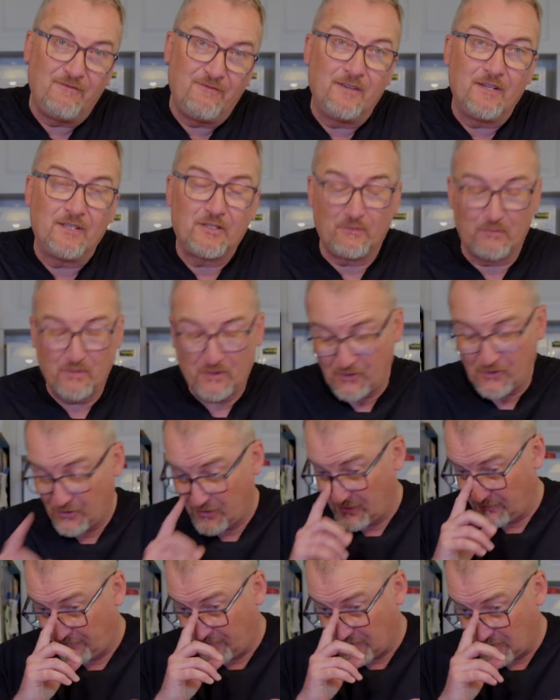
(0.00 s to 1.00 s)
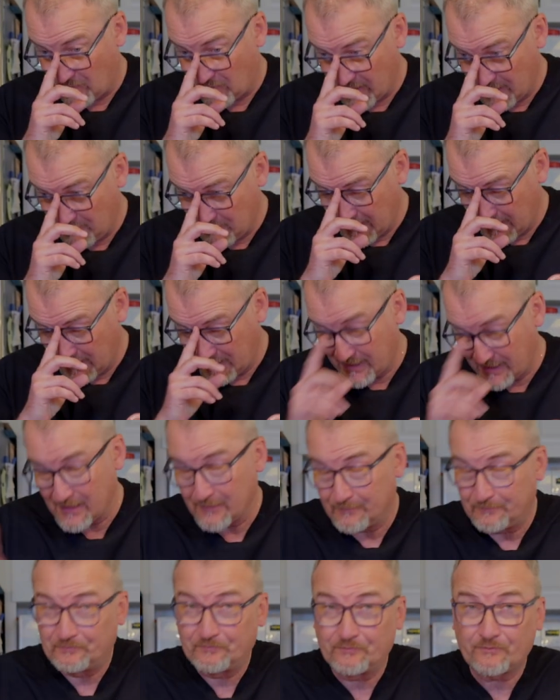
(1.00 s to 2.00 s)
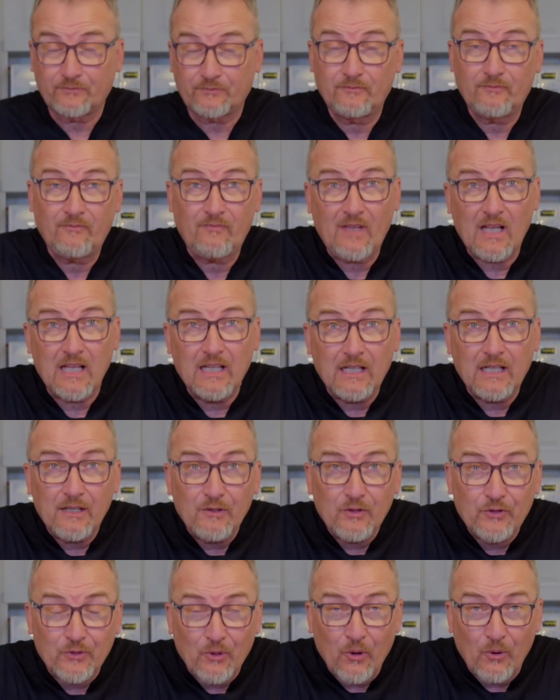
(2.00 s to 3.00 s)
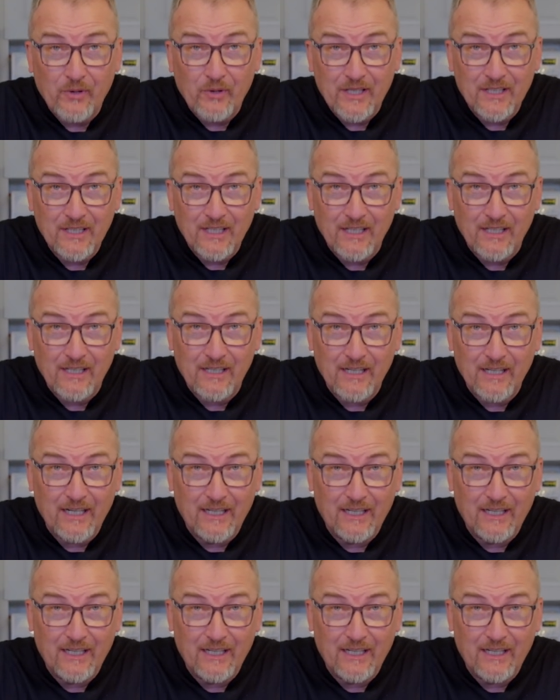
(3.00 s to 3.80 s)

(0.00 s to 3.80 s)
fish have been cooking for 20 minutes, throw in the